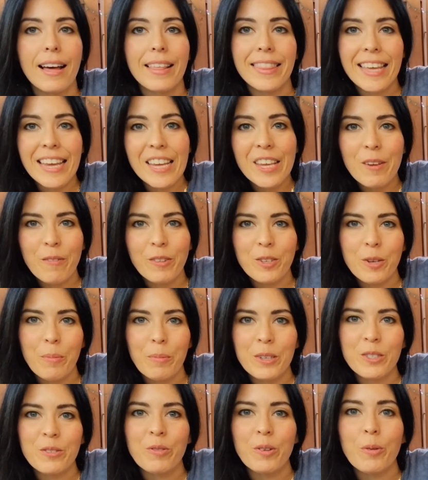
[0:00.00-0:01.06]
thank you so
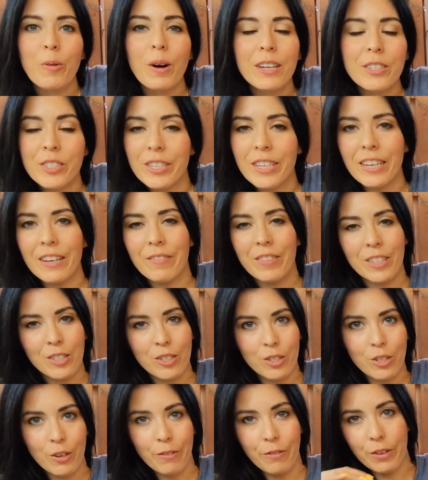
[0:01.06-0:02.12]
much for watching. If this is
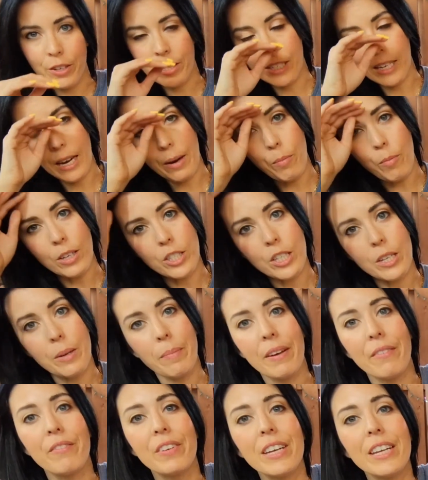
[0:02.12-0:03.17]
your first time watching
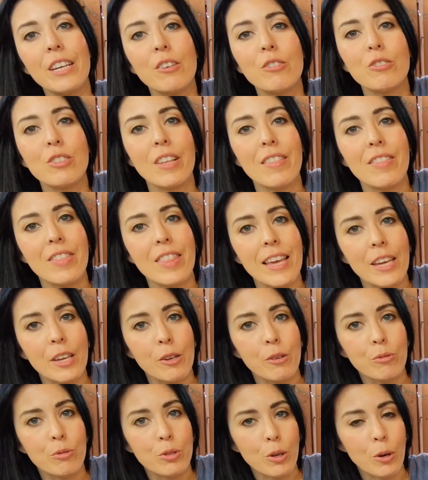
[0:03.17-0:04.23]
my videos, thank
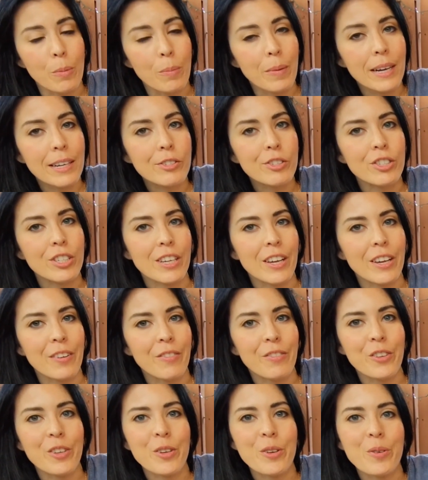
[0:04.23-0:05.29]
you so much. If
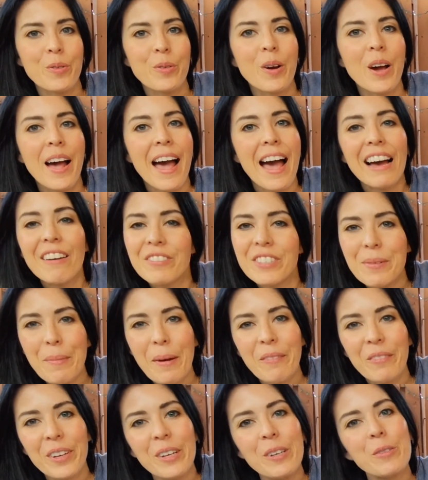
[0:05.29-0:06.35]
you have seen my
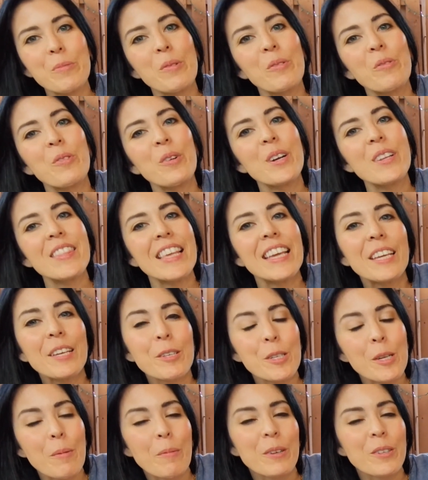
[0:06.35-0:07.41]
videos before, thank you
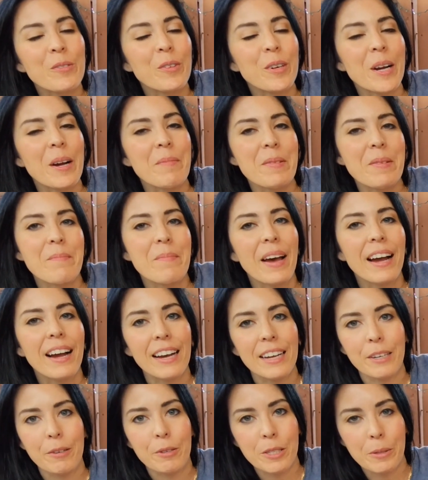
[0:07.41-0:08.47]
so much for coming back. I
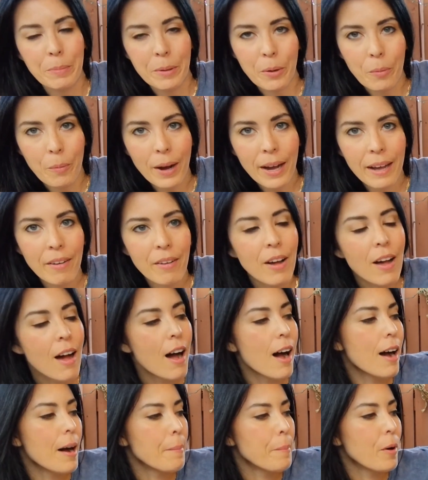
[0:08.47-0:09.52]
know it's been a while.
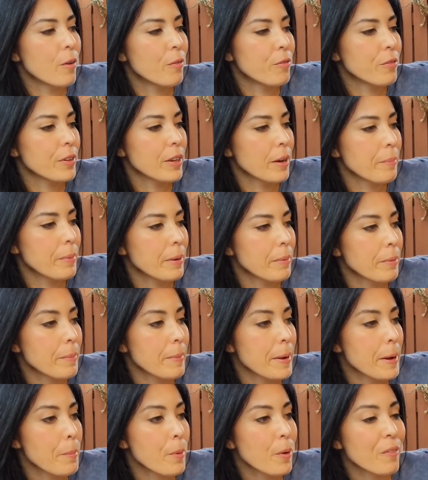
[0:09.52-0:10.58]
Hopefully I'll be able to
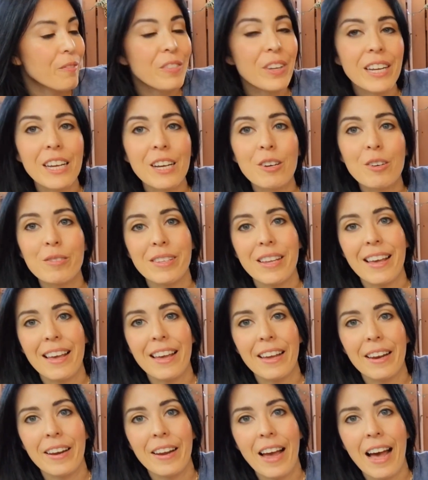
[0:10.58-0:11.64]
make more videos
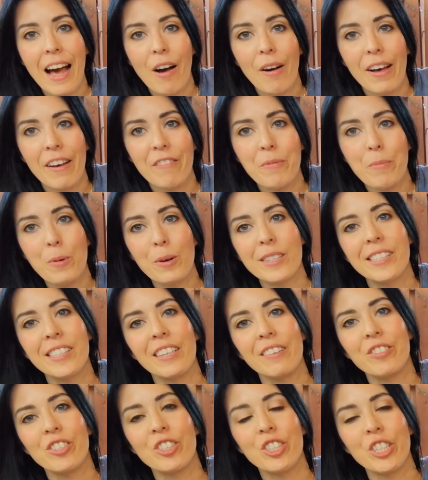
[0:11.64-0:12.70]
and I'll have more
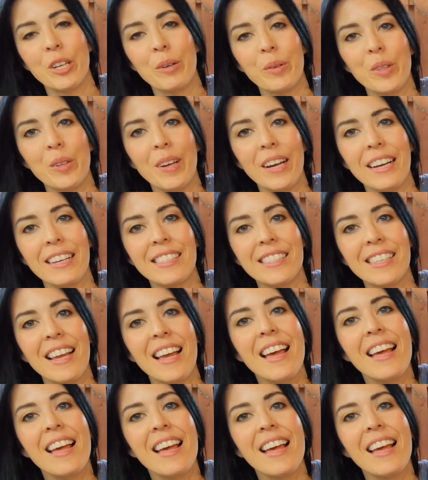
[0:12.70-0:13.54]
stuff to share with you guys.